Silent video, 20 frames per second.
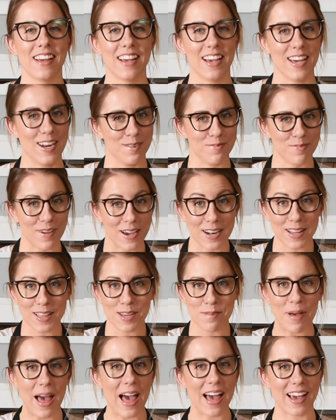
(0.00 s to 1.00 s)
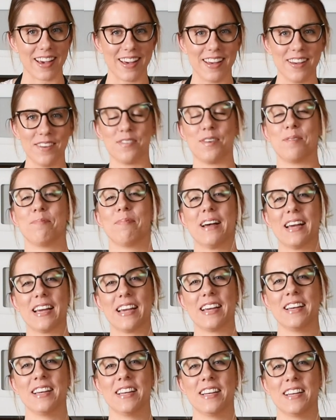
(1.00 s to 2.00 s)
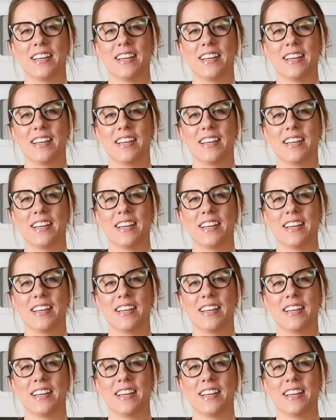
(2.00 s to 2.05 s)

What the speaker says: and I'm finally back from my